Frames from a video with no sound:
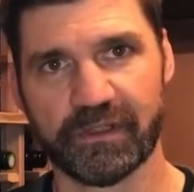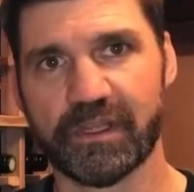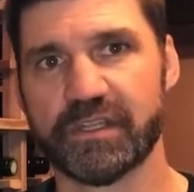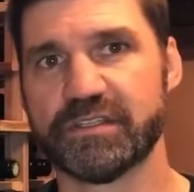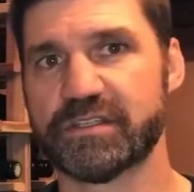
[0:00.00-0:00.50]

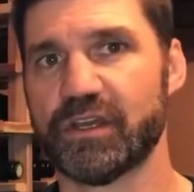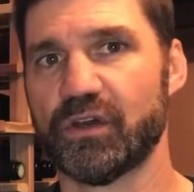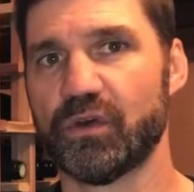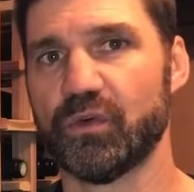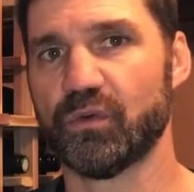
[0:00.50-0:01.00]

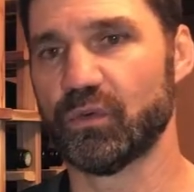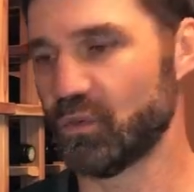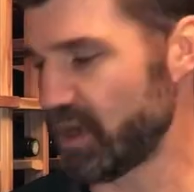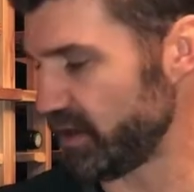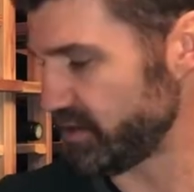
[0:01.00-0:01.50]
So
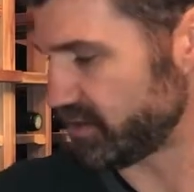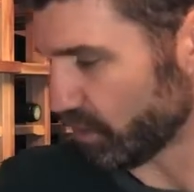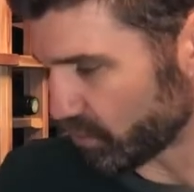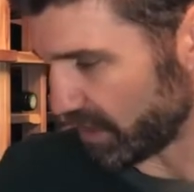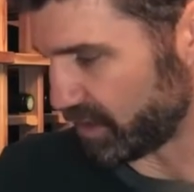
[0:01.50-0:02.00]
what I
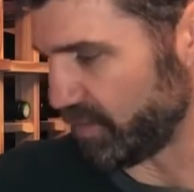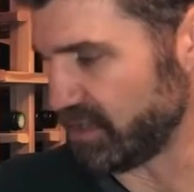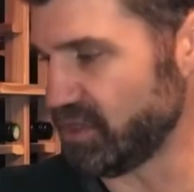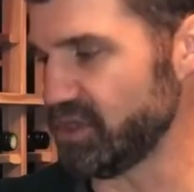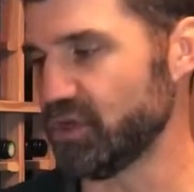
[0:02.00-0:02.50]
don't recommend
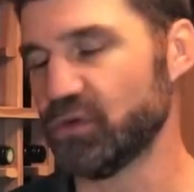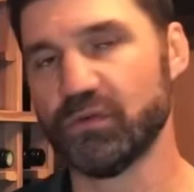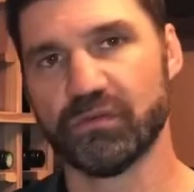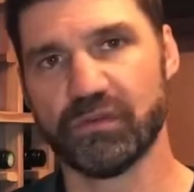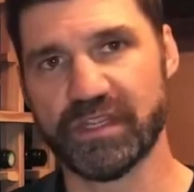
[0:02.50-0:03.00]
you do
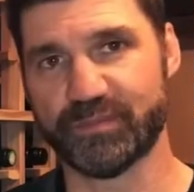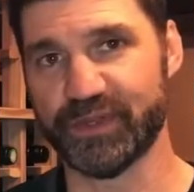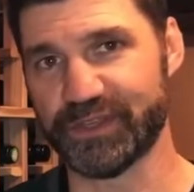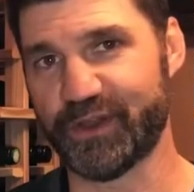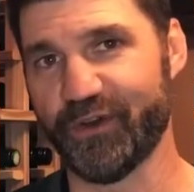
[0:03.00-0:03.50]
is put
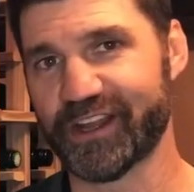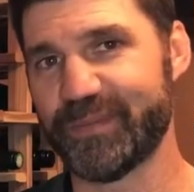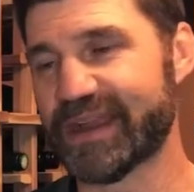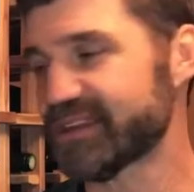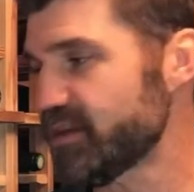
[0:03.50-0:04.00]
the cork
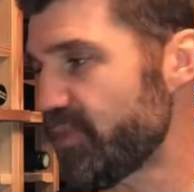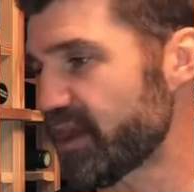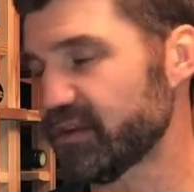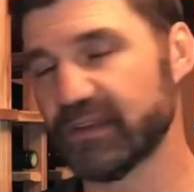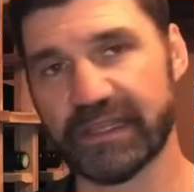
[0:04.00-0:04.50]
back in the
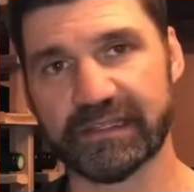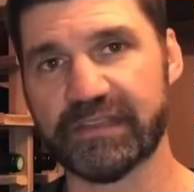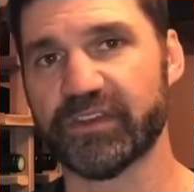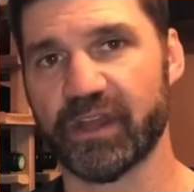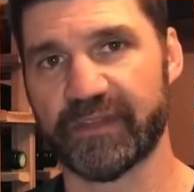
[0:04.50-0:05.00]
bottle and leave
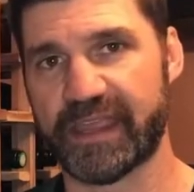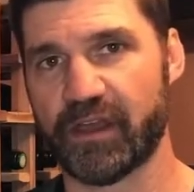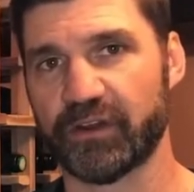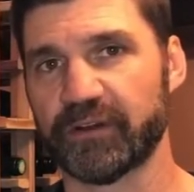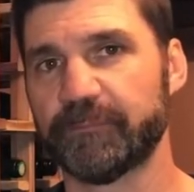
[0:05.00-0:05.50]
it on the
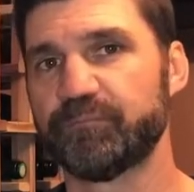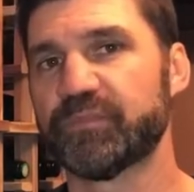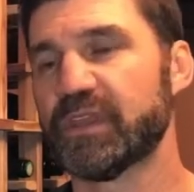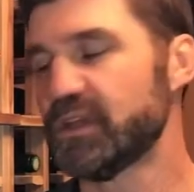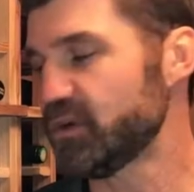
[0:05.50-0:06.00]
counter.
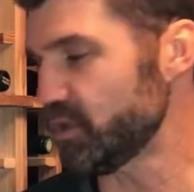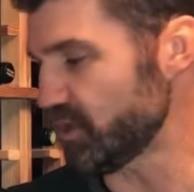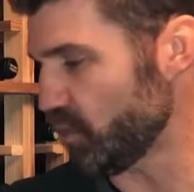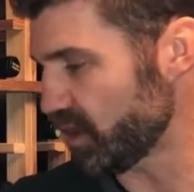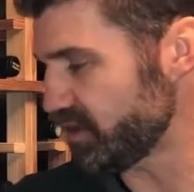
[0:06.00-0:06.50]
What you
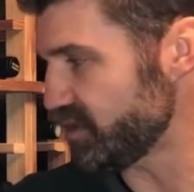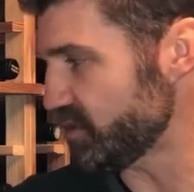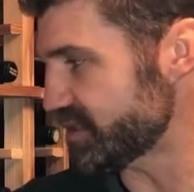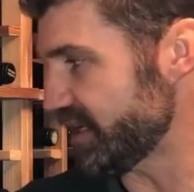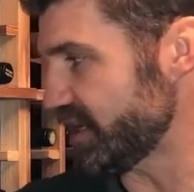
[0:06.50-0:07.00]
want to do
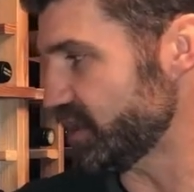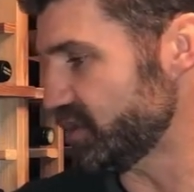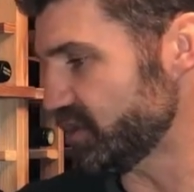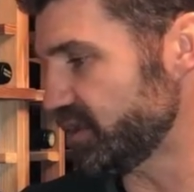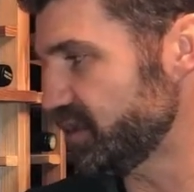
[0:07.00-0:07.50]
is get a
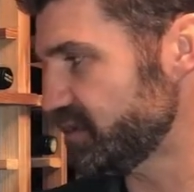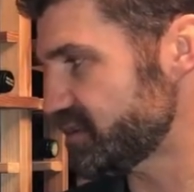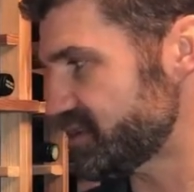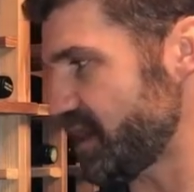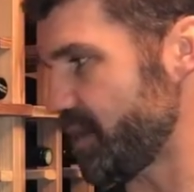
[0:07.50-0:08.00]
good
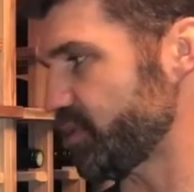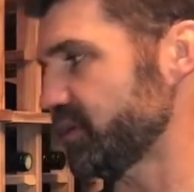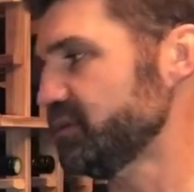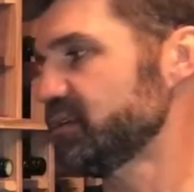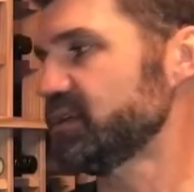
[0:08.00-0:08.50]

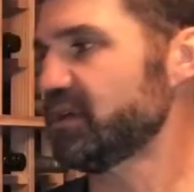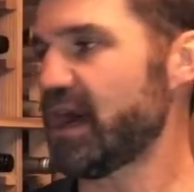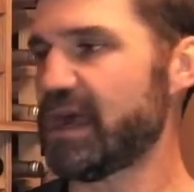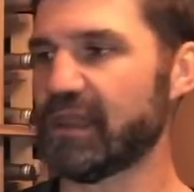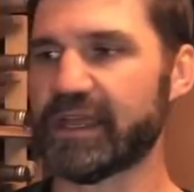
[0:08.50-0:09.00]
stopper.
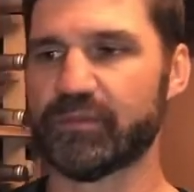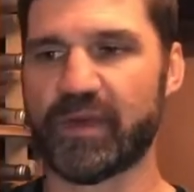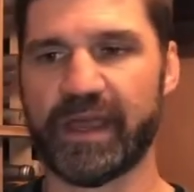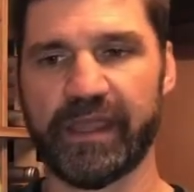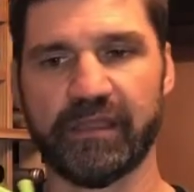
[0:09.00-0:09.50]
I like
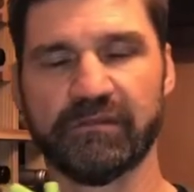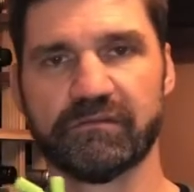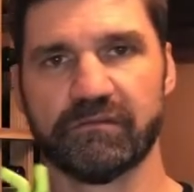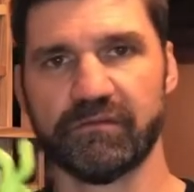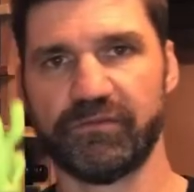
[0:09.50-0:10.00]
my
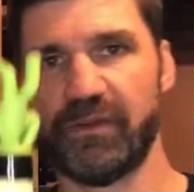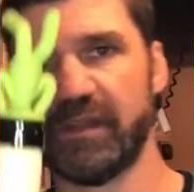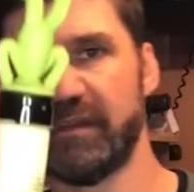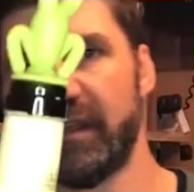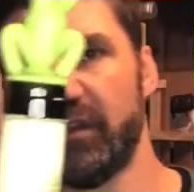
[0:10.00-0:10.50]

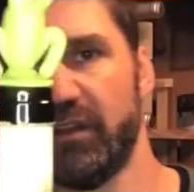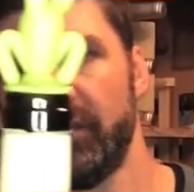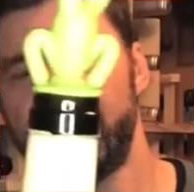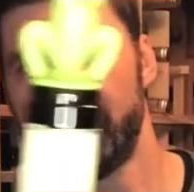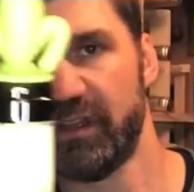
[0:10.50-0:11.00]
fun little
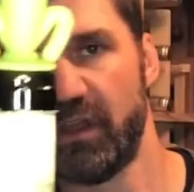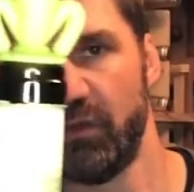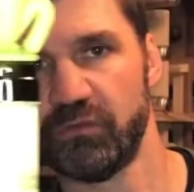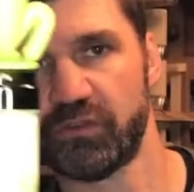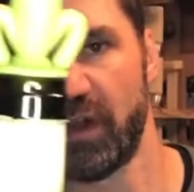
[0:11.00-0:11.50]

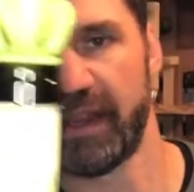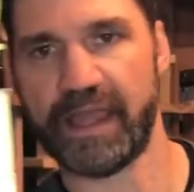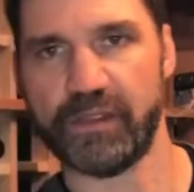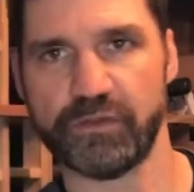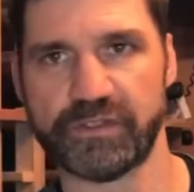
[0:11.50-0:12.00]
silicone drunk
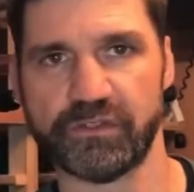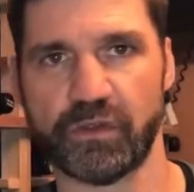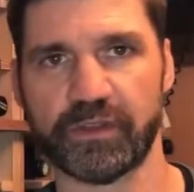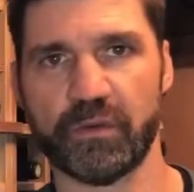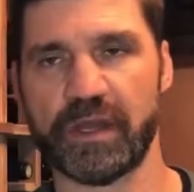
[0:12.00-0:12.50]
guy who's
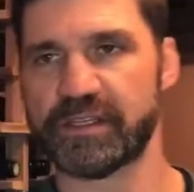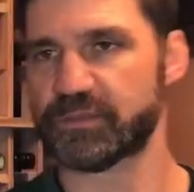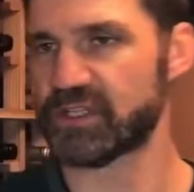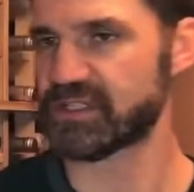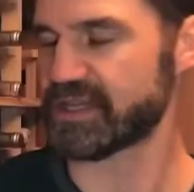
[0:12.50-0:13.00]
enjoying the wine as
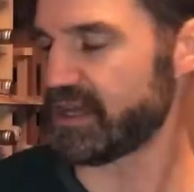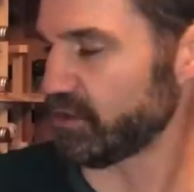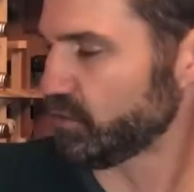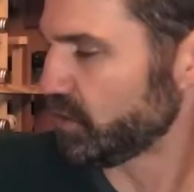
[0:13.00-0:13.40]
much as I do.